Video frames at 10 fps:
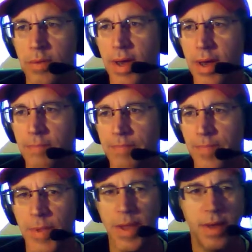Okay,
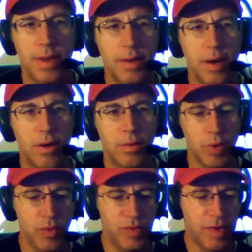and our
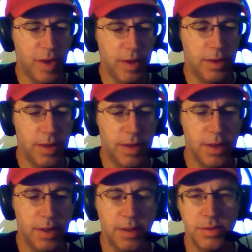moon sign
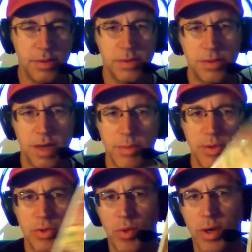is the same
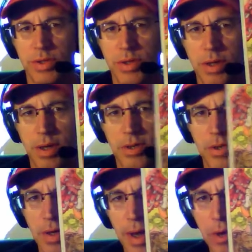as it was
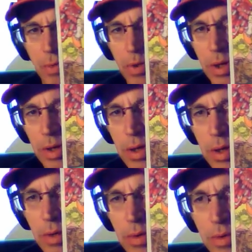yesterday and will
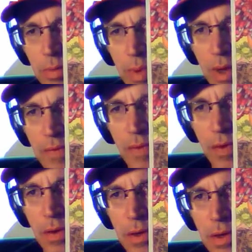continue to be
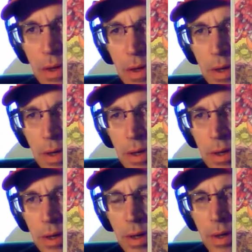for
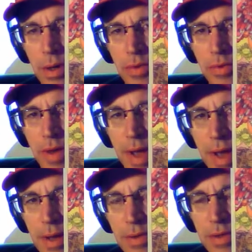another
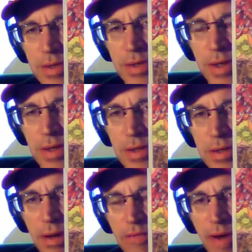day, and this
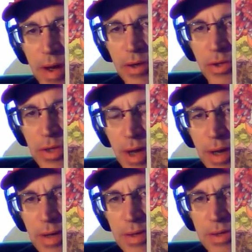is a fire
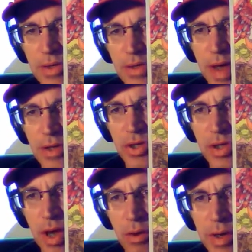sign. This is
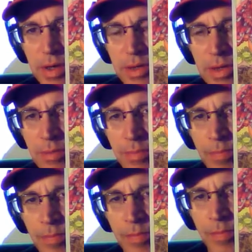Sagittarius.
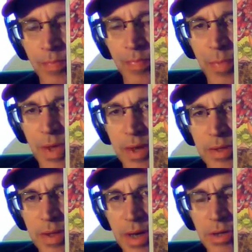
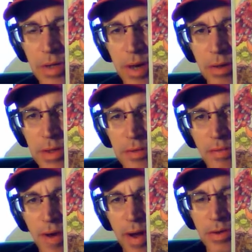Sagittarius, the
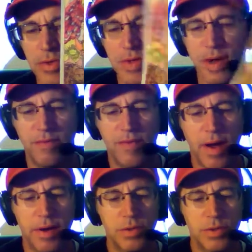fire sign.
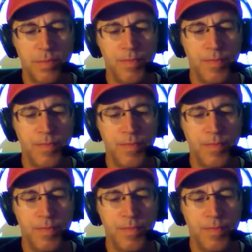Fire